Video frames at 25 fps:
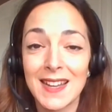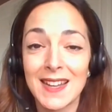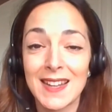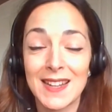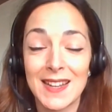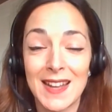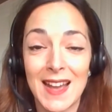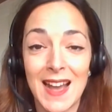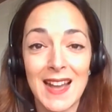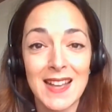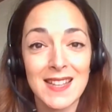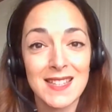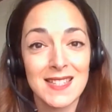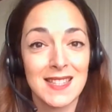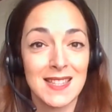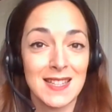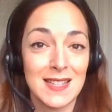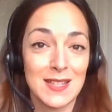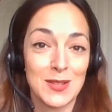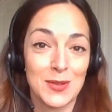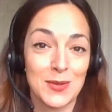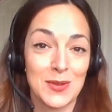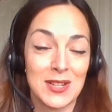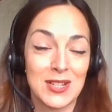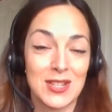ask these
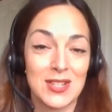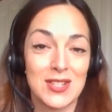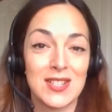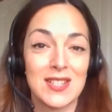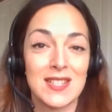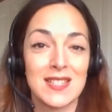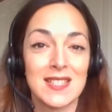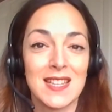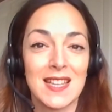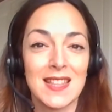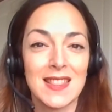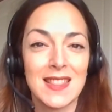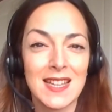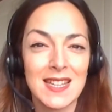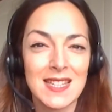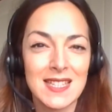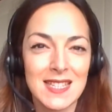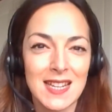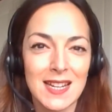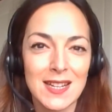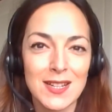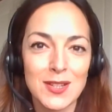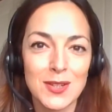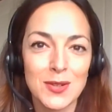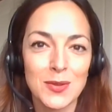questions and the
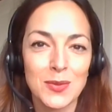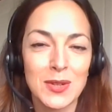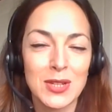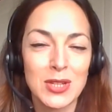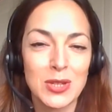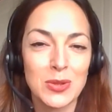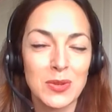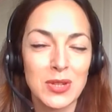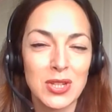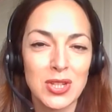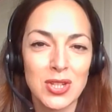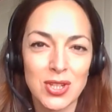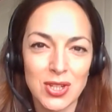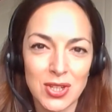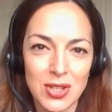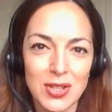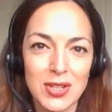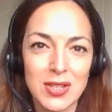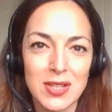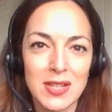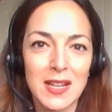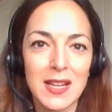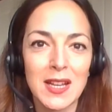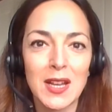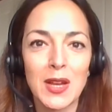extent to which we
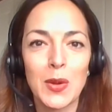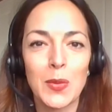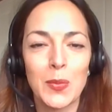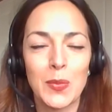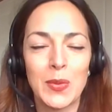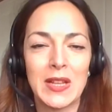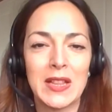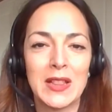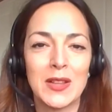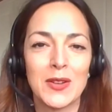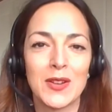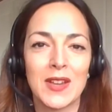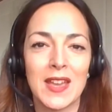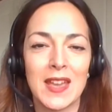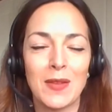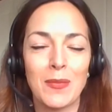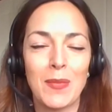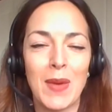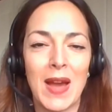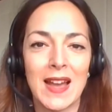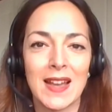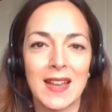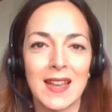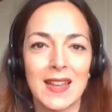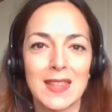should be looking
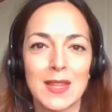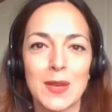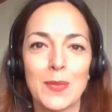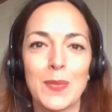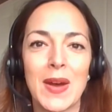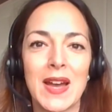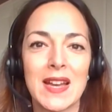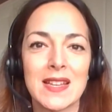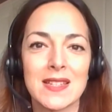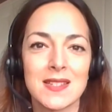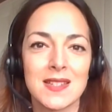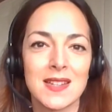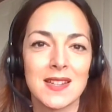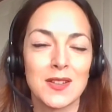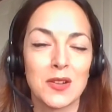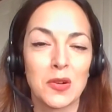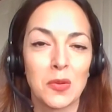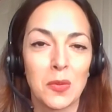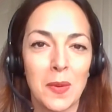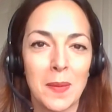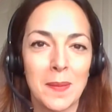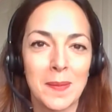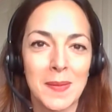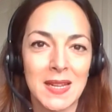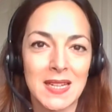back at the past in a
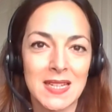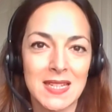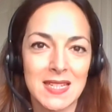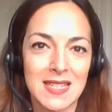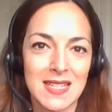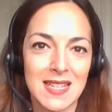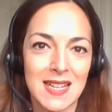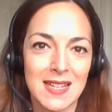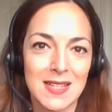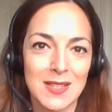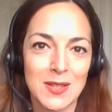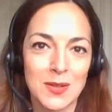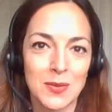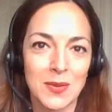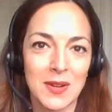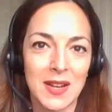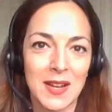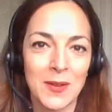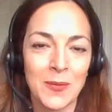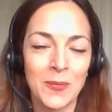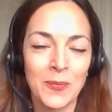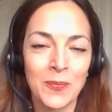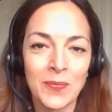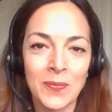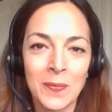romanticized way.
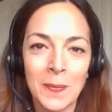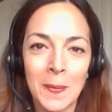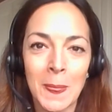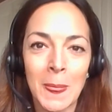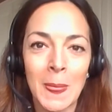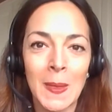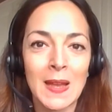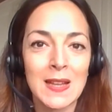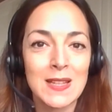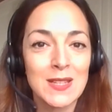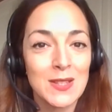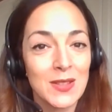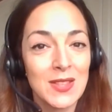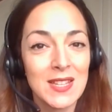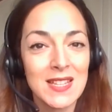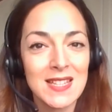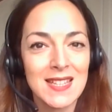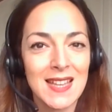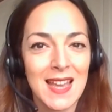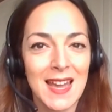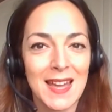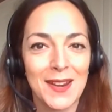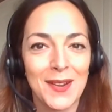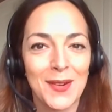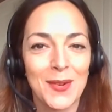So this
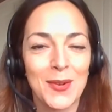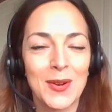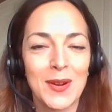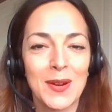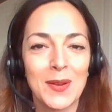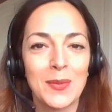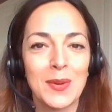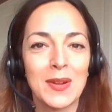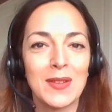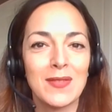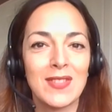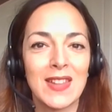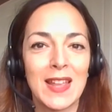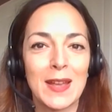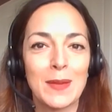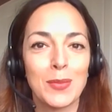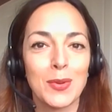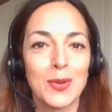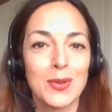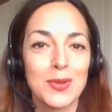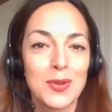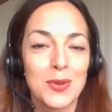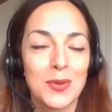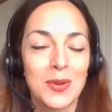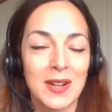category we've
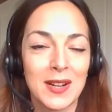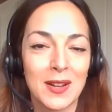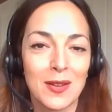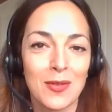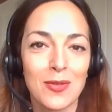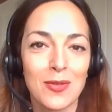labeled critical